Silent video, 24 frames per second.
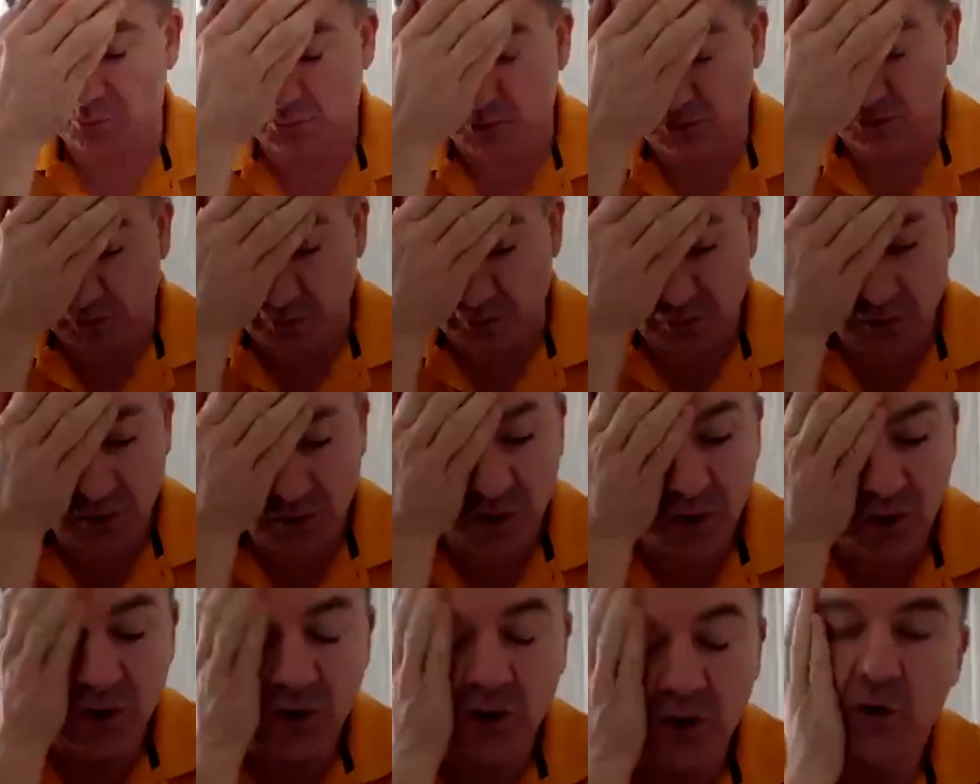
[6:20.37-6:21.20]
What
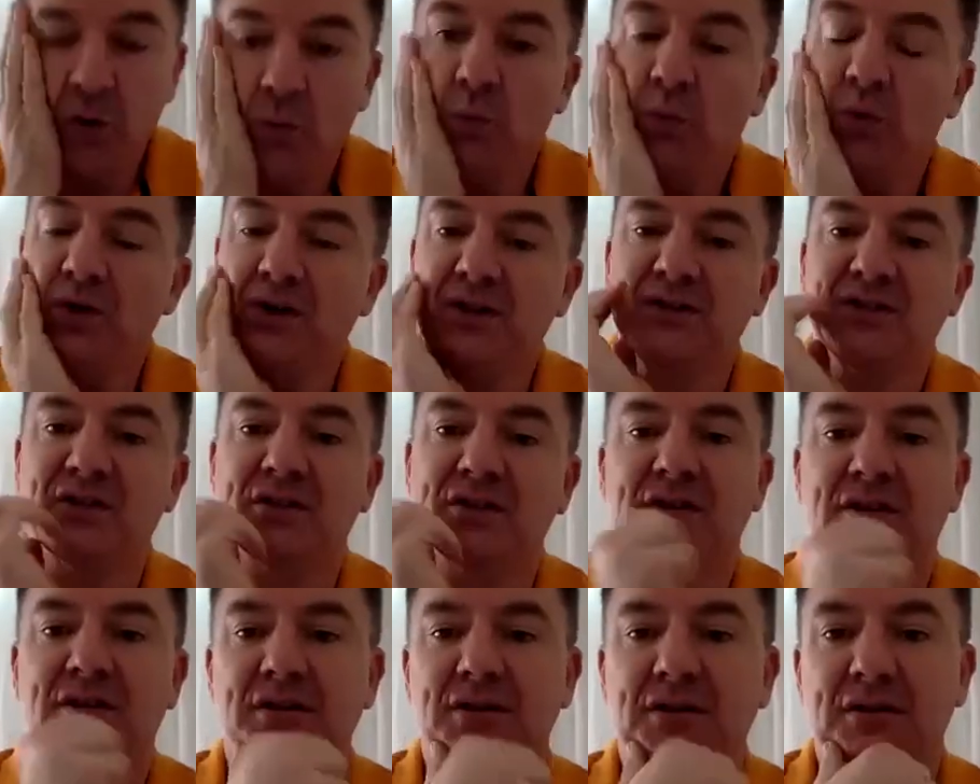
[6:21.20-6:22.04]
what is
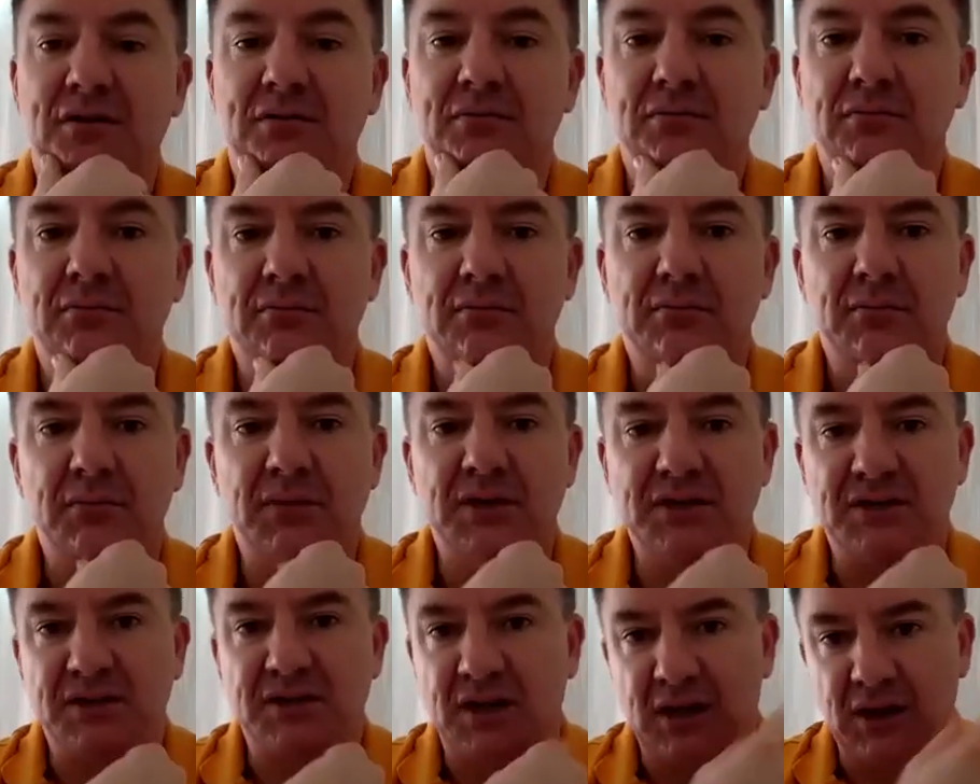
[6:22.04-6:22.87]
it that
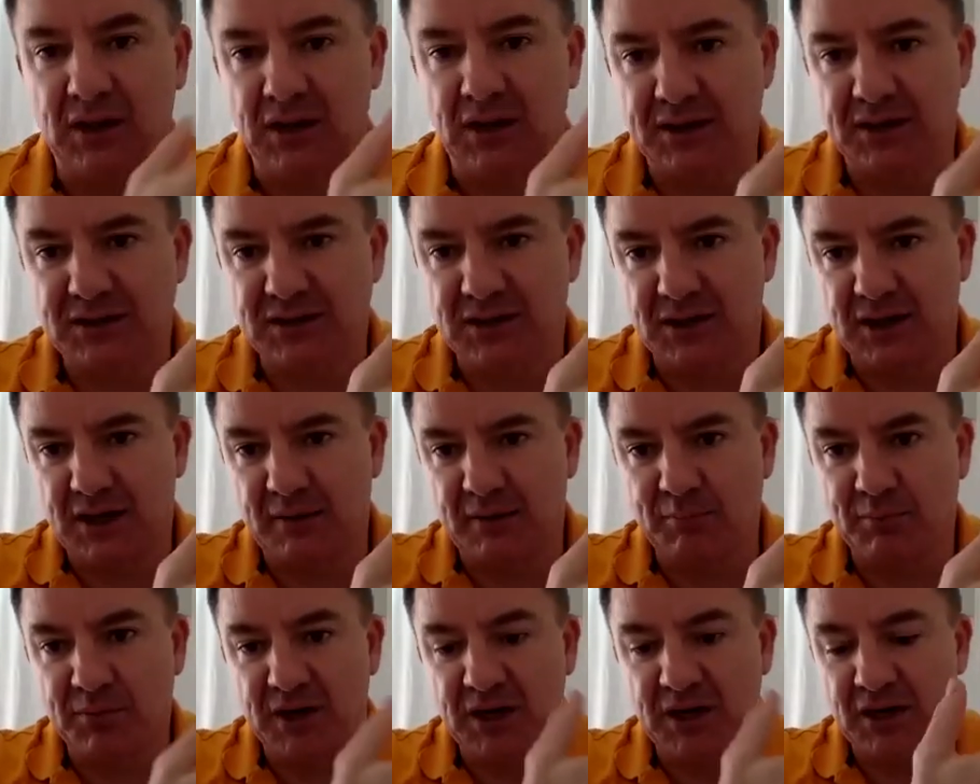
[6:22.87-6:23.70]
is going to lead to
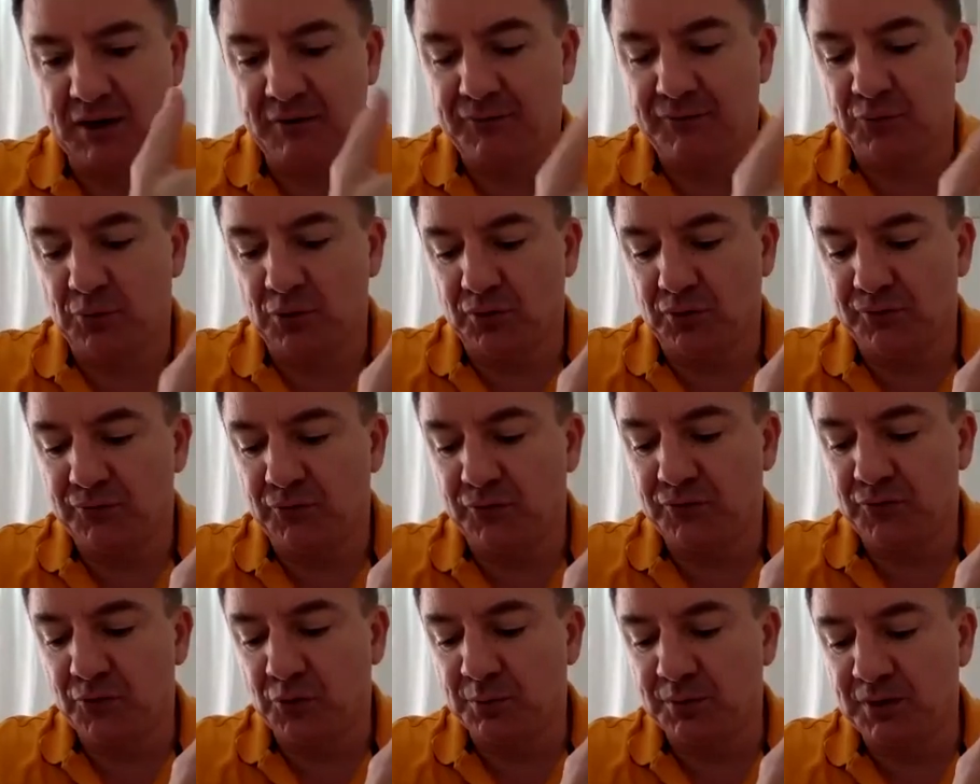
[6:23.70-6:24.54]
that meaningful or
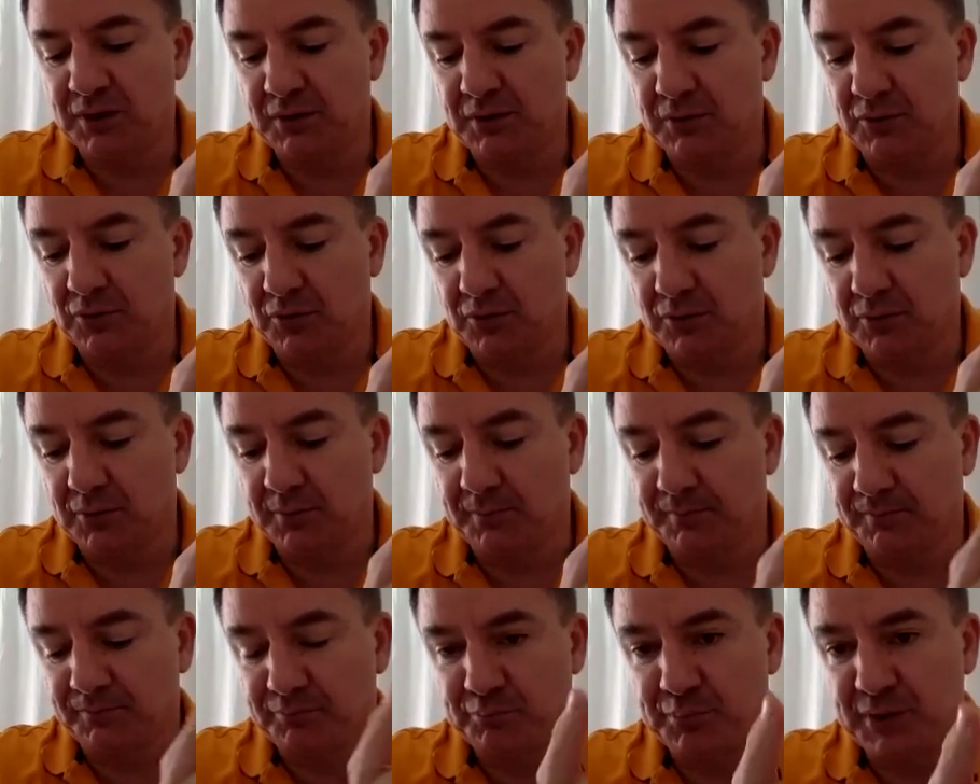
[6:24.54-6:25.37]
fulfillment or
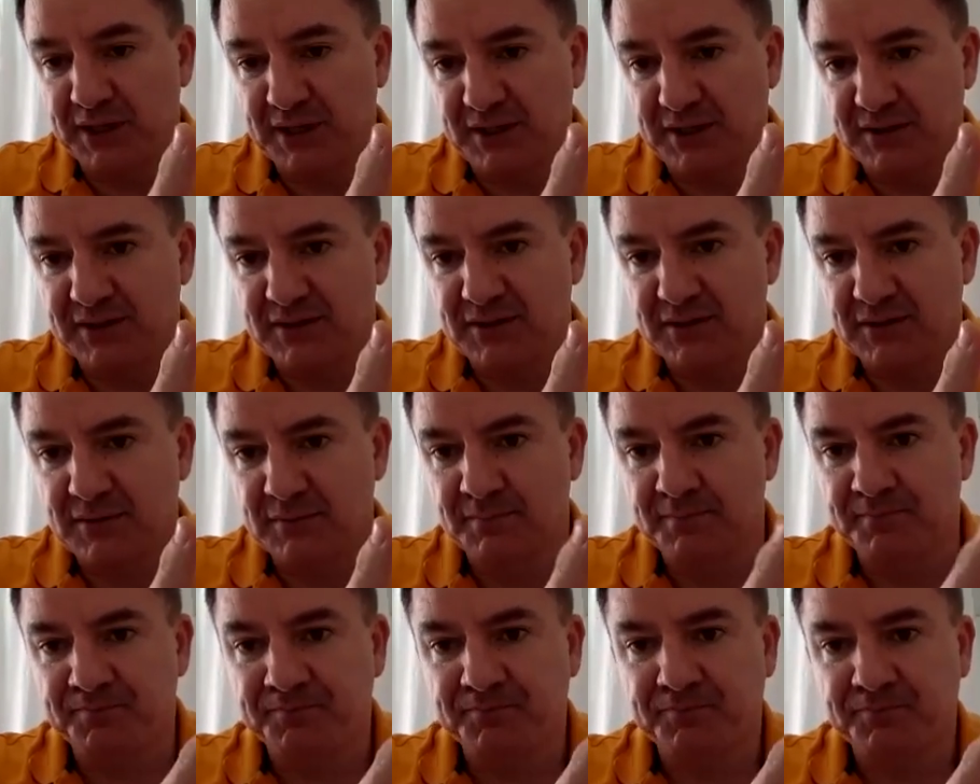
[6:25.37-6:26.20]
peace
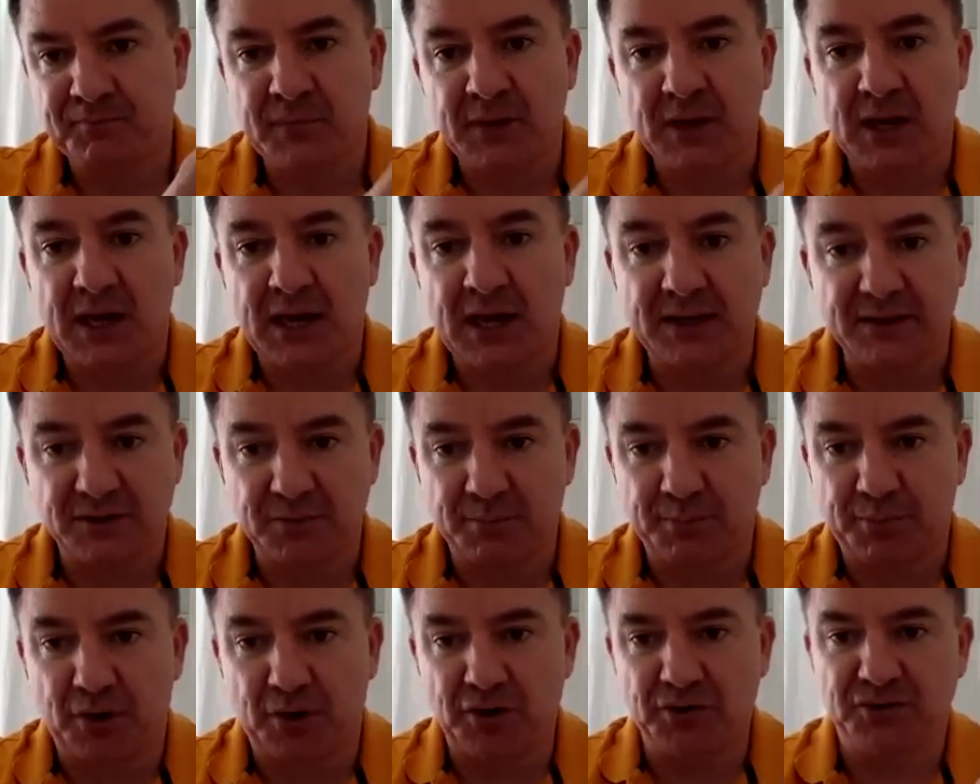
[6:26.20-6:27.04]
as
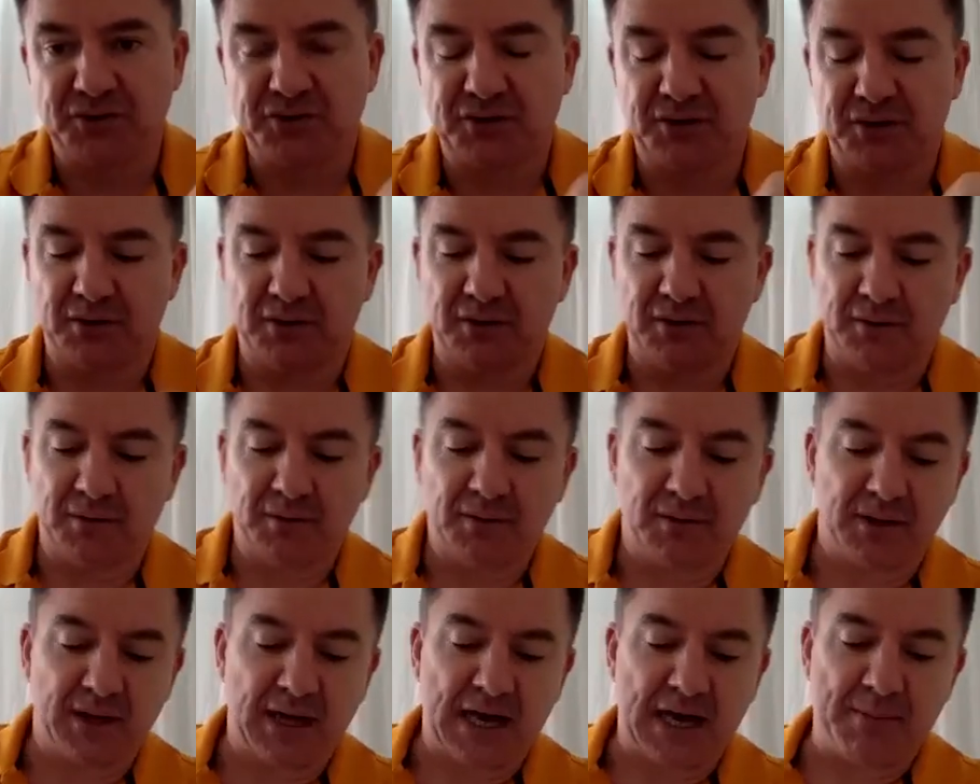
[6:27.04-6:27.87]
opposed to
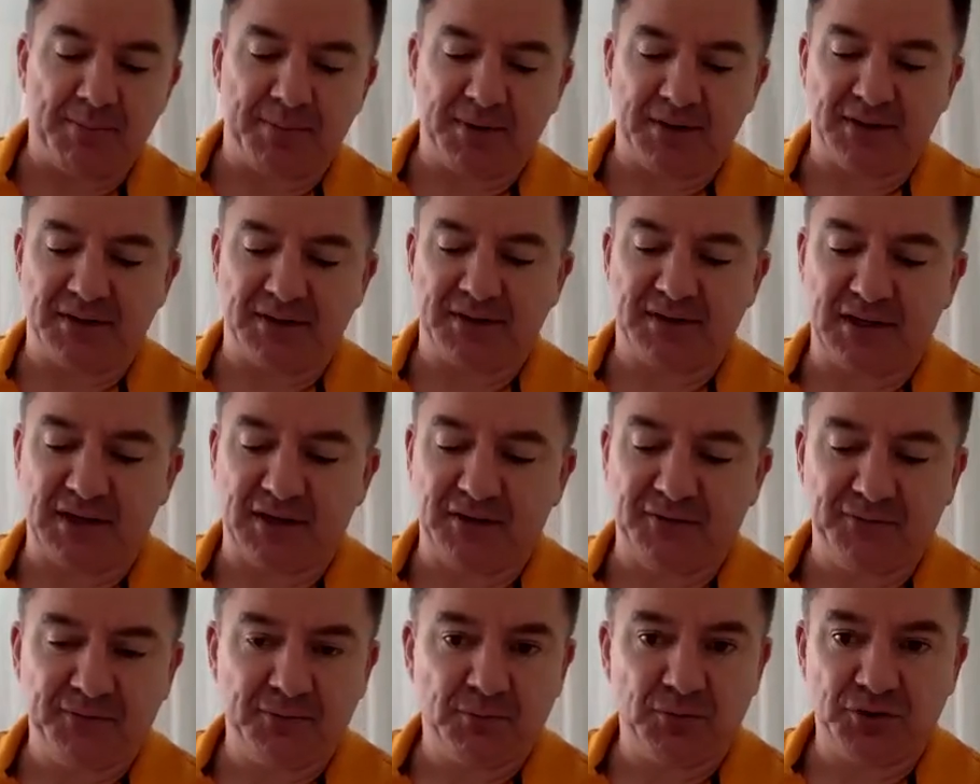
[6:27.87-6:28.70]
the, the happiness
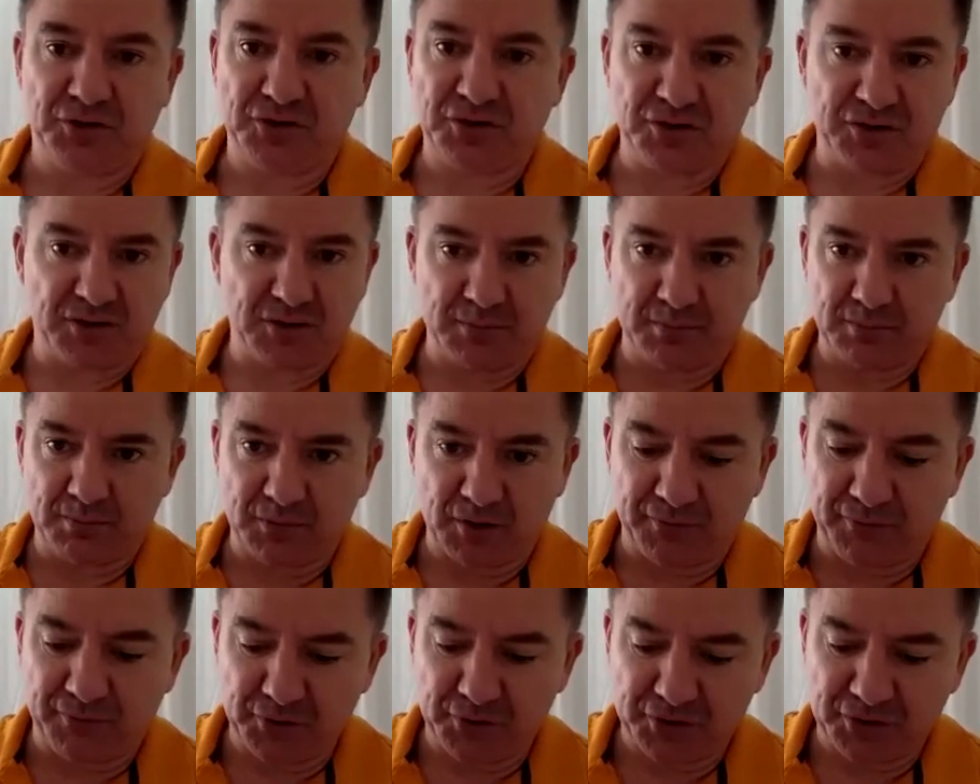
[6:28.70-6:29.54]
stuff, which is
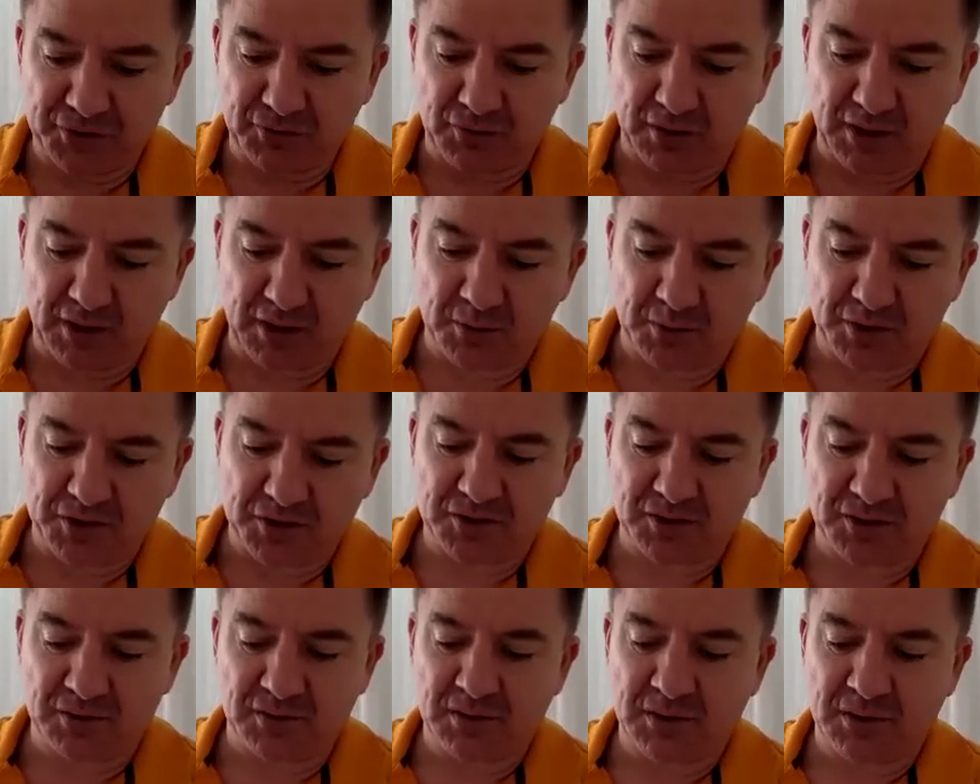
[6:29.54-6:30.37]
the, first great
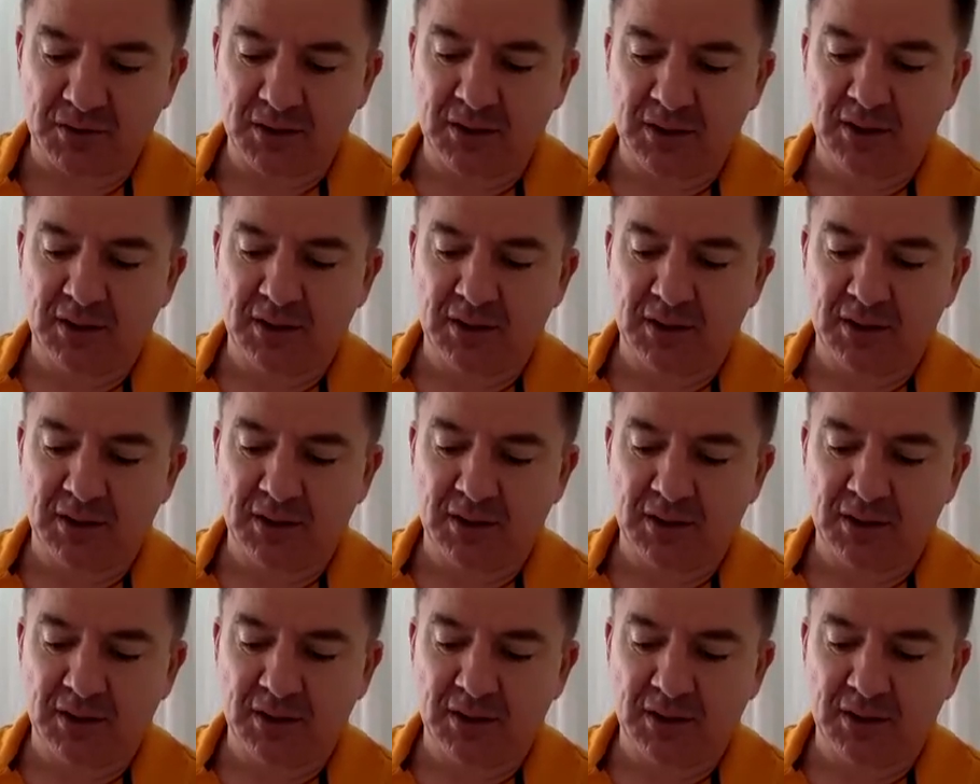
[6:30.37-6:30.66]
question.